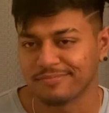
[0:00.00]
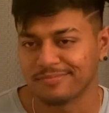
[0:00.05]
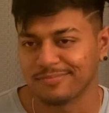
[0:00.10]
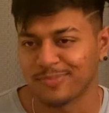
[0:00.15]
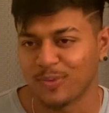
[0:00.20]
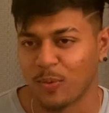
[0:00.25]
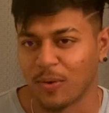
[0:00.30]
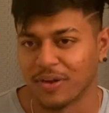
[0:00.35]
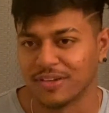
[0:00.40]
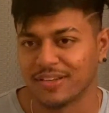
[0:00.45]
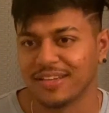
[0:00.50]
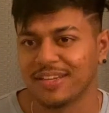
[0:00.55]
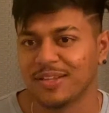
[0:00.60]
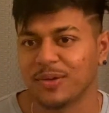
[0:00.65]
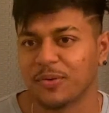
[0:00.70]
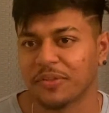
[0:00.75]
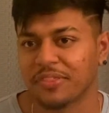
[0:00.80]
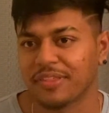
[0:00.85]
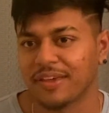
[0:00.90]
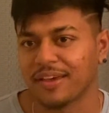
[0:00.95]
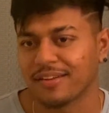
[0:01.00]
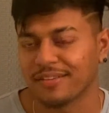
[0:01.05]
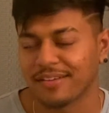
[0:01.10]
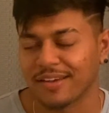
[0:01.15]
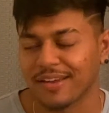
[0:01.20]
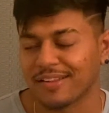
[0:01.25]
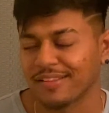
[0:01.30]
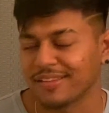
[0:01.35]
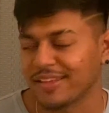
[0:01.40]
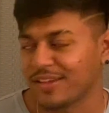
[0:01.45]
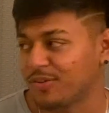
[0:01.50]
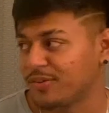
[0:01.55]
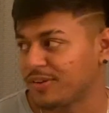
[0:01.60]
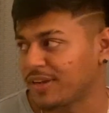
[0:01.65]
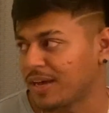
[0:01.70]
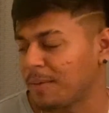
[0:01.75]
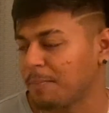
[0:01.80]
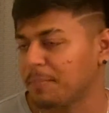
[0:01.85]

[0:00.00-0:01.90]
what to deal with that at a later time.